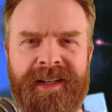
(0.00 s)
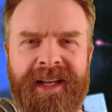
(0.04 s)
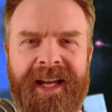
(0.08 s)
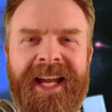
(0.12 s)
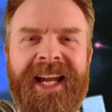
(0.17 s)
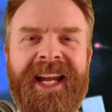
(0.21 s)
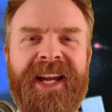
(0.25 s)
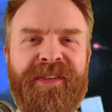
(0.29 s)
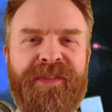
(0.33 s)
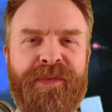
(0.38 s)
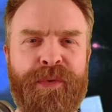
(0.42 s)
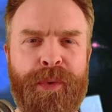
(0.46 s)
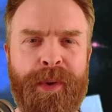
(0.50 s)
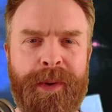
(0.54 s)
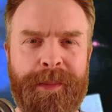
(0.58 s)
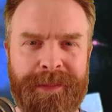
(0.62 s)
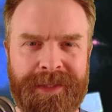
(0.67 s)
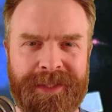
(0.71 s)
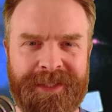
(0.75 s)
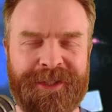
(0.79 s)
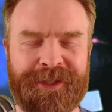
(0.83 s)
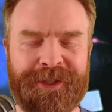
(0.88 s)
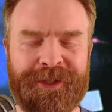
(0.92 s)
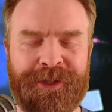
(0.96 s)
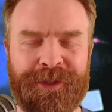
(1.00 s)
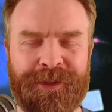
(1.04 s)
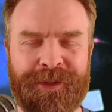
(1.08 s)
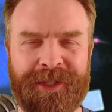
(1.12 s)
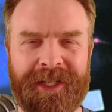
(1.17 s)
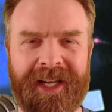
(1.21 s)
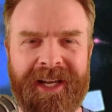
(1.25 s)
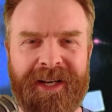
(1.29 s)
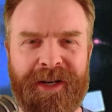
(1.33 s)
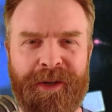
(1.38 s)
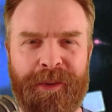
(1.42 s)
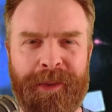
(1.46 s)
Hey everyone, Mister
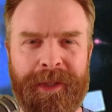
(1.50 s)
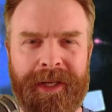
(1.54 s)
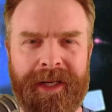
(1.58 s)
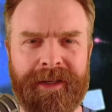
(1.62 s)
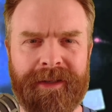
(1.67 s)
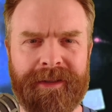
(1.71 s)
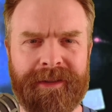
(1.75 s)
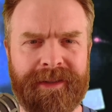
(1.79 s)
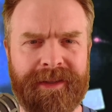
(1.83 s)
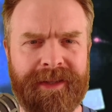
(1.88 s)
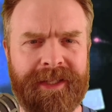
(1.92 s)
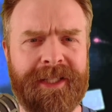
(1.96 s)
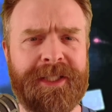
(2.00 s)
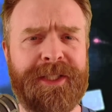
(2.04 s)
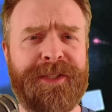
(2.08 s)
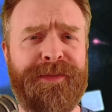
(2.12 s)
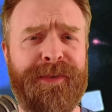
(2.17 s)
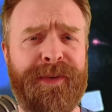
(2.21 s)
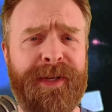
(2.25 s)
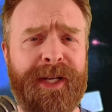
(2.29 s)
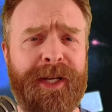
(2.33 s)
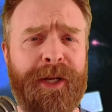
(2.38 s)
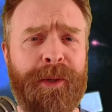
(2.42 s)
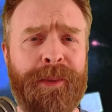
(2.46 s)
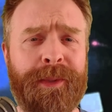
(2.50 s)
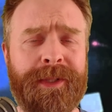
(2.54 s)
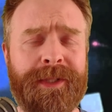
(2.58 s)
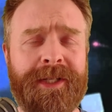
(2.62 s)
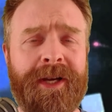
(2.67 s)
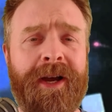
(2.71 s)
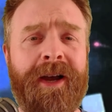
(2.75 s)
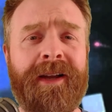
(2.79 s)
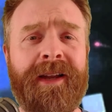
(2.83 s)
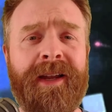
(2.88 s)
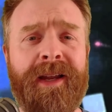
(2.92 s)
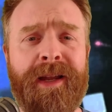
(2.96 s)
Sujano here. In this video, we're
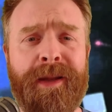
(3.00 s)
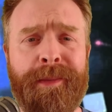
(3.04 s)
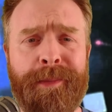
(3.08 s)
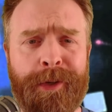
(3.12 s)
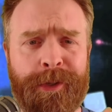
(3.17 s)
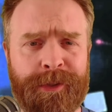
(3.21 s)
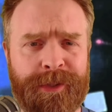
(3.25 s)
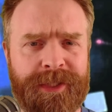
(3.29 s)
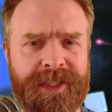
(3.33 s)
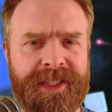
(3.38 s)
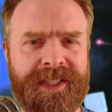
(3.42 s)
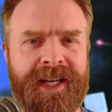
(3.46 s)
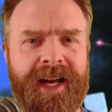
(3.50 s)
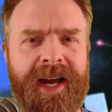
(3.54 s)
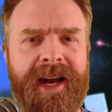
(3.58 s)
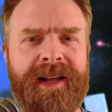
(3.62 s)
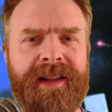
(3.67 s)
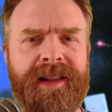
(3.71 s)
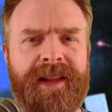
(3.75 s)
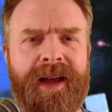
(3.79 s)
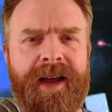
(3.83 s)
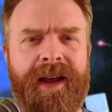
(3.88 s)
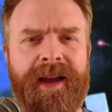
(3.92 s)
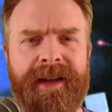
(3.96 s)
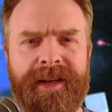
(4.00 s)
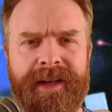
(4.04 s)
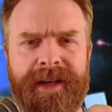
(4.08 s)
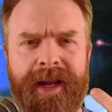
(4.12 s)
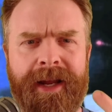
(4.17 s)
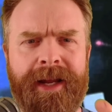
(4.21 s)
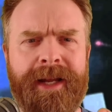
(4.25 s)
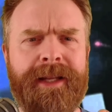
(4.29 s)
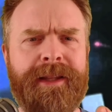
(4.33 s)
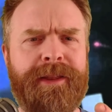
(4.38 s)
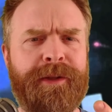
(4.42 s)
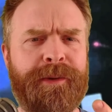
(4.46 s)
talking about Skyline,
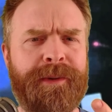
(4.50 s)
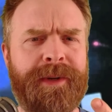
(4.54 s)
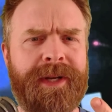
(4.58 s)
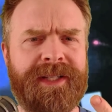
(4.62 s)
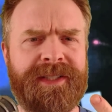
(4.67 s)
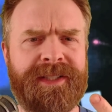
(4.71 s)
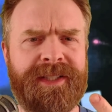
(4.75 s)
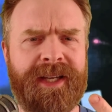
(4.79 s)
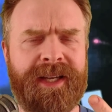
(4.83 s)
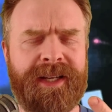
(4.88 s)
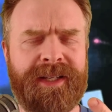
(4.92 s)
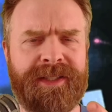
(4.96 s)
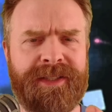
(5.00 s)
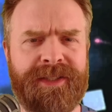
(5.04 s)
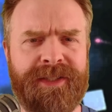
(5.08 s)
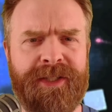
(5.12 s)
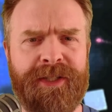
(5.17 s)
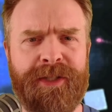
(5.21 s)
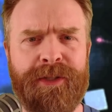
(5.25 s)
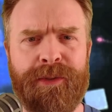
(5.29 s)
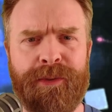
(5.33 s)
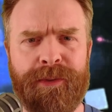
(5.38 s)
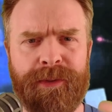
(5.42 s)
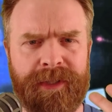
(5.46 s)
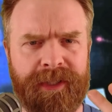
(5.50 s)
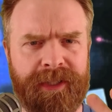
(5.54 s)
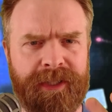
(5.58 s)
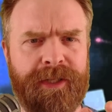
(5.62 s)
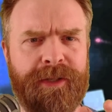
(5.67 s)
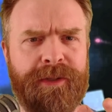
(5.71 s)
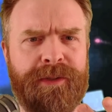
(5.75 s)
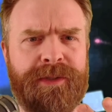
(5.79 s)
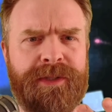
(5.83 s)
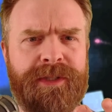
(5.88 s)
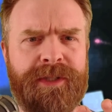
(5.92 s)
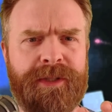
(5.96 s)
AetherSX two,
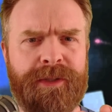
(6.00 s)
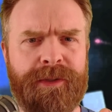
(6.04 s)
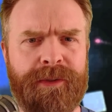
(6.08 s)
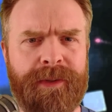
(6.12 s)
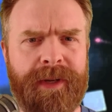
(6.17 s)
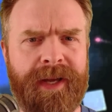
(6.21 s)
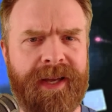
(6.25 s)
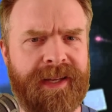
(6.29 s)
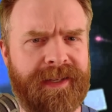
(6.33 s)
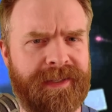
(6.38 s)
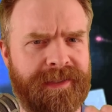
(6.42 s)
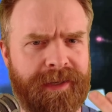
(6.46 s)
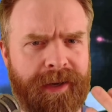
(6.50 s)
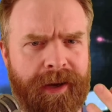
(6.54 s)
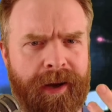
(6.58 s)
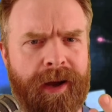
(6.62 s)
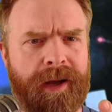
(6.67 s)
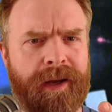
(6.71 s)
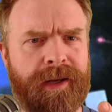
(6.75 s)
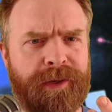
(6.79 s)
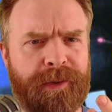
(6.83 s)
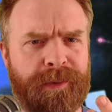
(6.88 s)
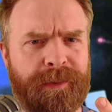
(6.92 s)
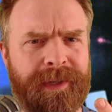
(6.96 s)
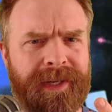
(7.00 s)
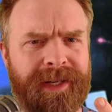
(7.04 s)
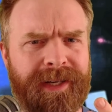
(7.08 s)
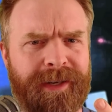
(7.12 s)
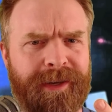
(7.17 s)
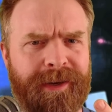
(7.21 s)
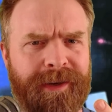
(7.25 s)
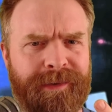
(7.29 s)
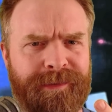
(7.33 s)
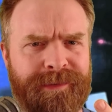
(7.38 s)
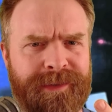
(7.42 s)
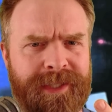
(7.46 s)
Yuzu, and
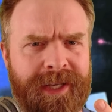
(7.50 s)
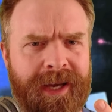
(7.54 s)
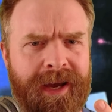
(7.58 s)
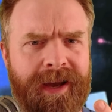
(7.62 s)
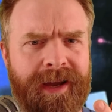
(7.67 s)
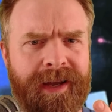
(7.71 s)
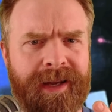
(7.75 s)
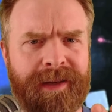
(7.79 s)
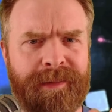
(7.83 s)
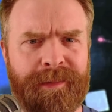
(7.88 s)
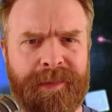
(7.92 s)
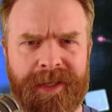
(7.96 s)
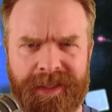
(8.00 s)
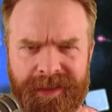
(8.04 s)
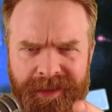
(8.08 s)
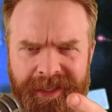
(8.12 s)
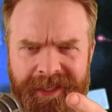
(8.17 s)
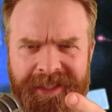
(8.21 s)
Ocarina of Time.